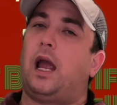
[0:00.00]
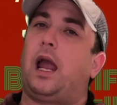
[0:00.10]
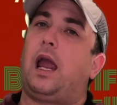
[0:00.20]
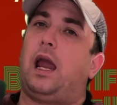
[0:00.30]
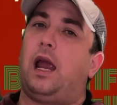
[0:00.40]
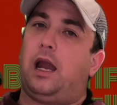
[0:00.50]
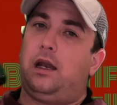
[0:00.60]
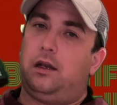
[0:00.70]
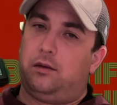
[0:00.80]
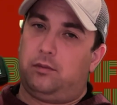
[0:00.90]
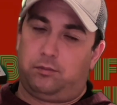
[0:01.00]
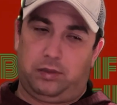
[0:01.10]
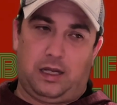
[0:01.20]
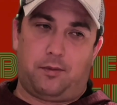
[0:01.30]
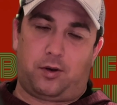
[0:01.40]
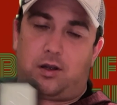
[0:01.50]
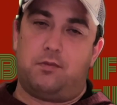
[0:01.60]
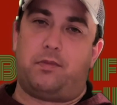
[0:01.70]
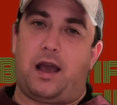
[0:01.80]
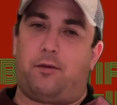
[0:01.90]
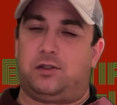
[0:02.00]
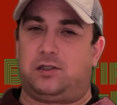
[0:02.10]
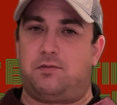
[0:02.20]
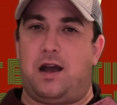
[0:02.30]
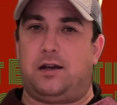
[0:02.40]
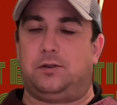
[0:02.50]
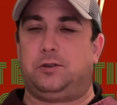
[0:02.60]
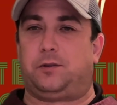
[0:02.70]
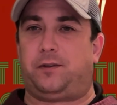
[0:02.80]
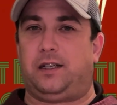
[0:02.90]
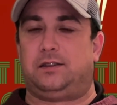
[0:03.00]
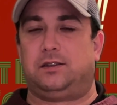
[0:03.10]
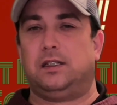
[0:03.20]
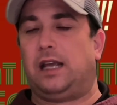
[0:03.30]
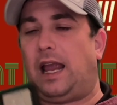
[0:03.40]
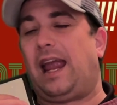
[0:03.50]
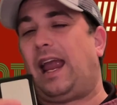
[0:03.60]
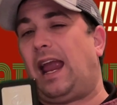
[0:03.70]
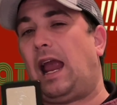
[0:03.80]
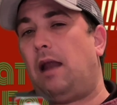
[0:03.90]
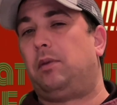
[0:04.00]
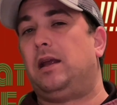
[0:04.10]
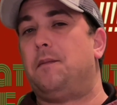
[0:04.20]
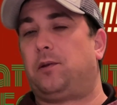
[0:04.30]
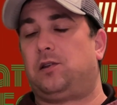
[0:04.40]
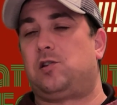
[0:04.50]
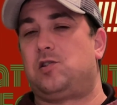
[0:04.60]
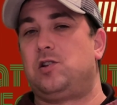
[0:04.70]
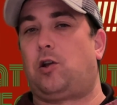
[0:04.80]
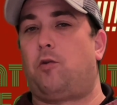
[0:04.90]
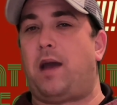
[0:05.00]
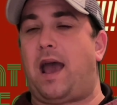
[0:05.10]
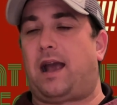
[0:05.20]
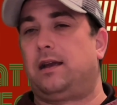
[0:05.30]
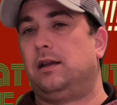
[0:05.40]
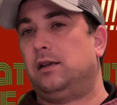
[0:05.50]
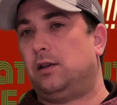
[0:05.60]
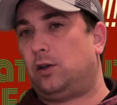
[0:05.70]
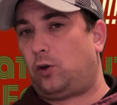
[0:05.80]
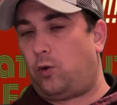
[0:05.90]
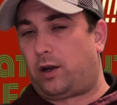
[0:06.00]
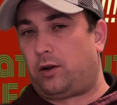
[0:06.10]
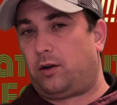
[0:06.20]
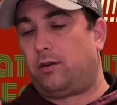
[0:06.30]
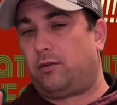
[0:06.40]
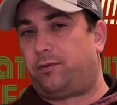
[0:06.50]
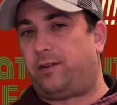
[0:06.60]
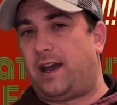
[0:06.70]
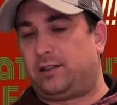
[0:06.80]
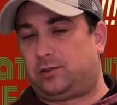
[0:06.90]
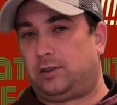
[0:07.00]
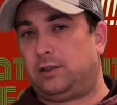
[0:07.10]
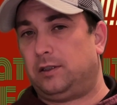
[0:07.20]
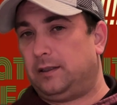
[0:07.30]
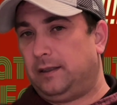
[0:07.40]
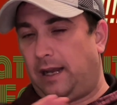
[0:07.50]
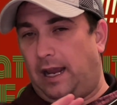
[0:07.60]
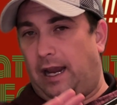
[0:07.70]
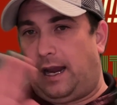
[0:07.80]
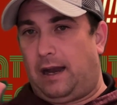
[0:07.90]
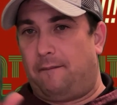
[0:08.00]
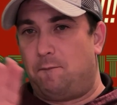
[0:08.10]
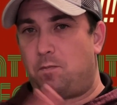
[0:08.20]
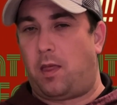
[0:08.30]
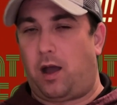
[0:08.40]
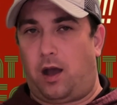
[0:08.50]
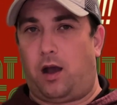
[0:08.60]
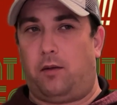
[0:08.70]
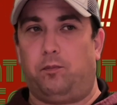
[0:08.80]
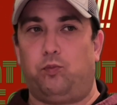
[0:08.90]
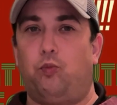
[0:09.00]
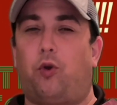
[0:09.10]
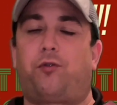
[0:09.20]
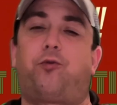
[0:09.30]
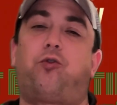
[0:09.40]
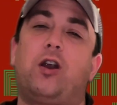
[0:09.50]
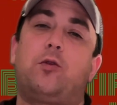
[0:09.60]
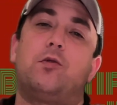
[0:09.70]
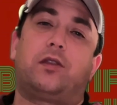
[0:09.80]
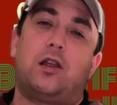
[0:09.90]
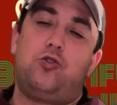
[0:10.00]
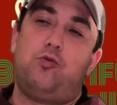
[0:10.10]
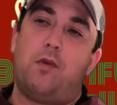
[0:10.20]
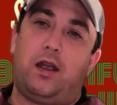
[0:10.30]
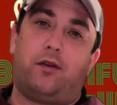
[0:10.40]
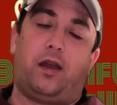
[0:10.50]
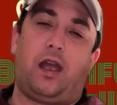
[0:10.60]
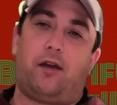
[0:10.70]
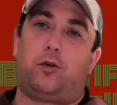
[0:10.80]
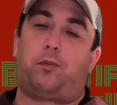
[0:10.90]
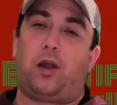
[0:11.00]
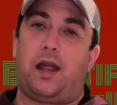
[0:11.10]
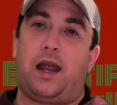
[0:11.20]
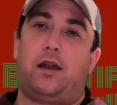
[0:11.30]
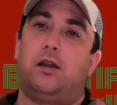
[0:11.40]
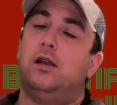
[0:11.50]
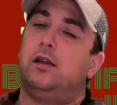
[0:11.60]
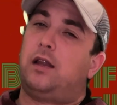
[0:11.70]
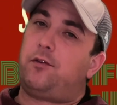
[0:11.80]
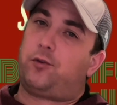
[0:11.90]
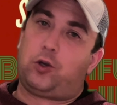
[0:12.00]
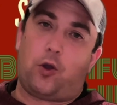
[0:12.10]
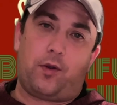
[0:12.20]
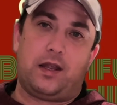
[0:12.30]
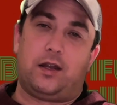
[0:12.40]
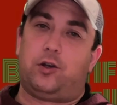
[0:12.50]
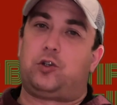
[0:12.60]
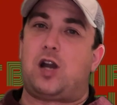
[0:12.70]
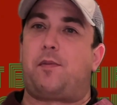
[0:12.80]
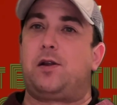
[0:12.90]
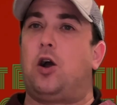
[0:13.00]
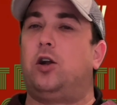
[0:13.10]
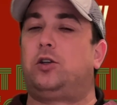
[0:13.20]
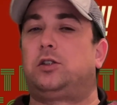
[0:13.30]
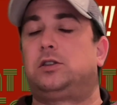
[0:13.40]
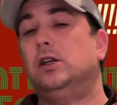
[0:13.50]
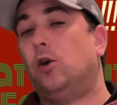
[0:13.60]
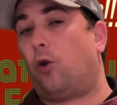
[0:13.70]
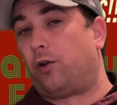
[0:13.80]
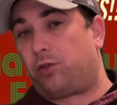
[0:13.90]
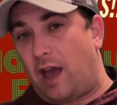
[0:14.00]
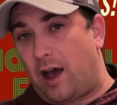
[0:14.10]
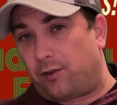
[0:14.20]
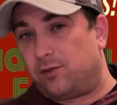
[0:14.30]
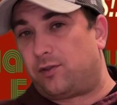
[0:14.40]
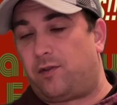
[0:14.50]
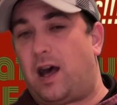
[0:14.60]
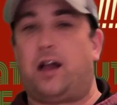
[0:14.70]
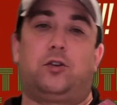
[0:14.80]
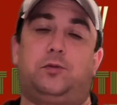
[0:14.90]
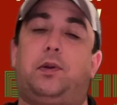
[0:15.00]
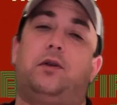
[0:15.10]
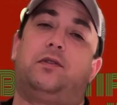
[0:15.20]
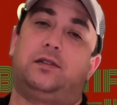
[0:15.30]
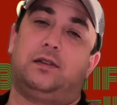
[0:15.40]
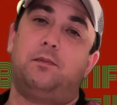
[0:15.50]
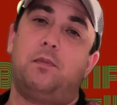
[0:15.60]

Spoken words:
and be able to come back with a smile on your face and be in position to go back quicker, faster, and more frequent than you may have ever planned than if you're going in there and dropping hundreds or thousands of dollars per visit.